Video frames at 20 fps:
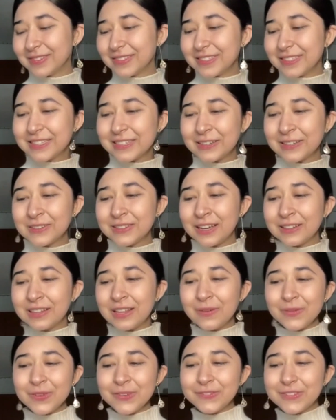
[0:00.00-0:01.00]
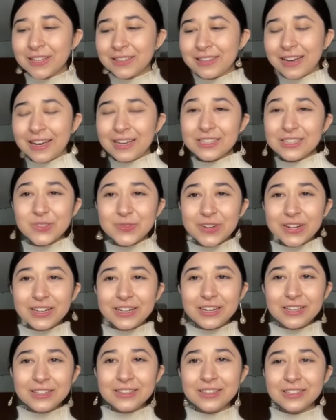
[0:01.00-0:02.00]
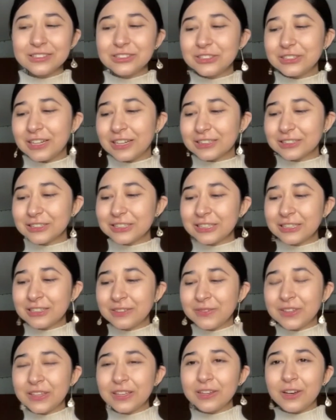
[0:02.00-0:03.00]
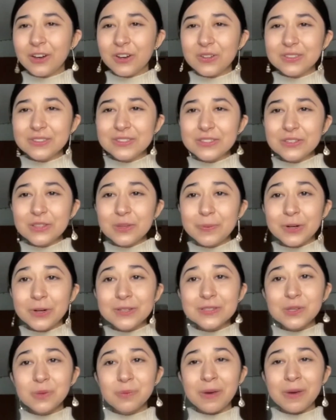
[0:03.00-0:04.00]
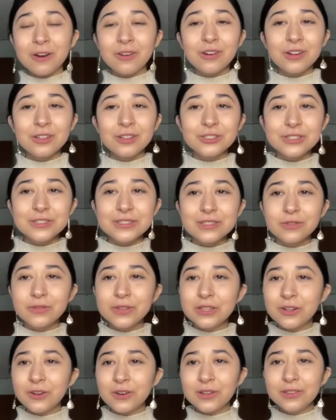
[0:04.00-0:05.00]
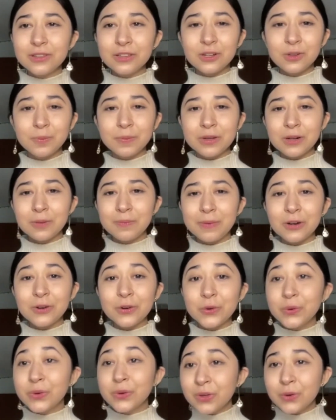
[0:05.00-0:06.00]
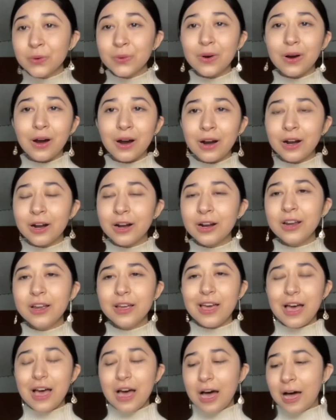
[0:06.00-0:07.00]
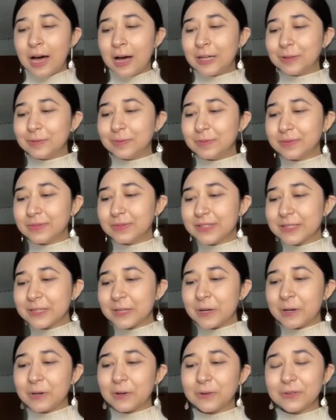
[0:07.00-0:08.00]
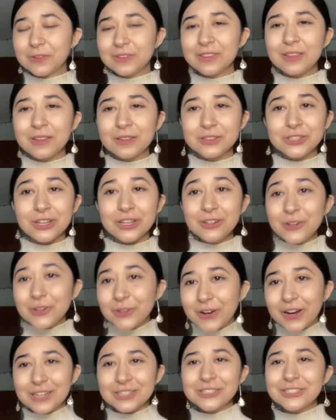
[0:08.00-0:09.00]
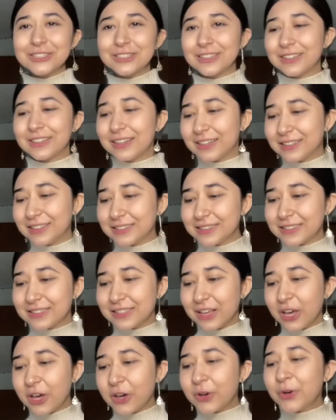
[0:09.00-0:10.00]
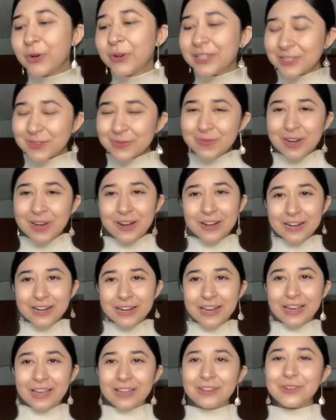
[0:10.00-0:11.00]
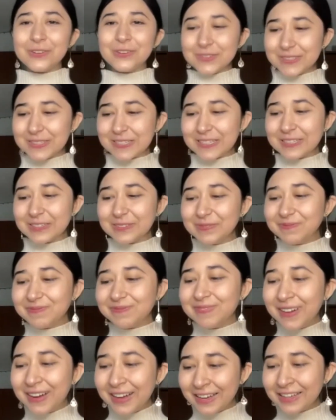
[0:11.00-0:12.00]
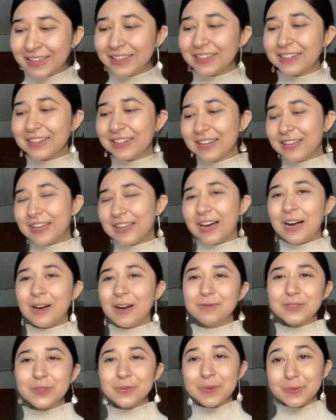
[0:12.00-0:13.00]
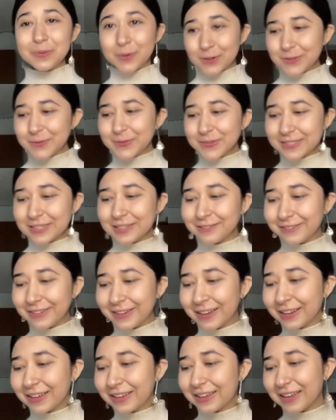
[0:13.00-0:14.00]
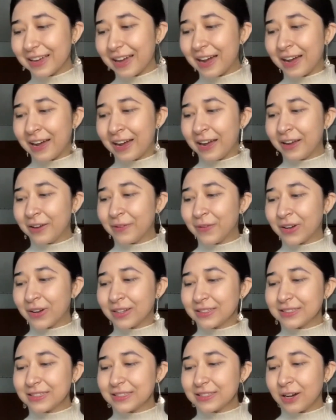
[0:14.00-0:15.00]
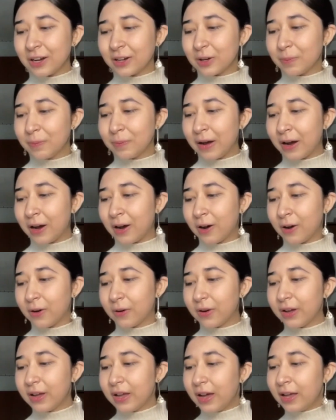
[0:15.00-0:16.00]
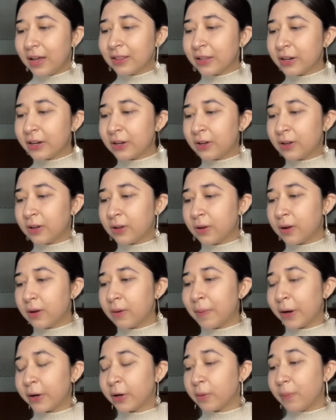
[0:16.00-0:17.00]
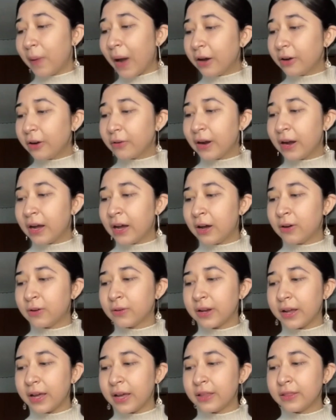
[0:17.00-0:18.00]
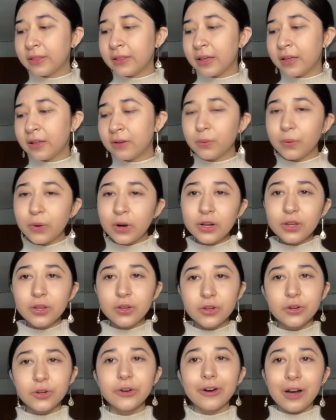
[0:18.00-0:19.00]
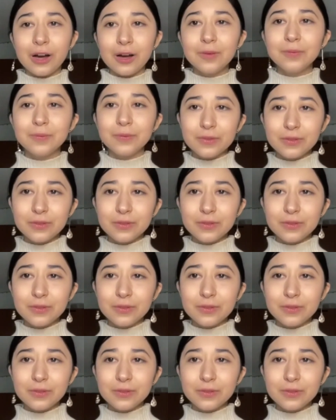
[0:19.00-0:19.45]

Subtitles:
So now that we've done the icebreaker and the introduction, we can go into the personal background just so we know a little bit about who you are. So the general question is, who is Marianne Oleson? But to be more specific, I wanted to talk about a little about your background and then where you grew up.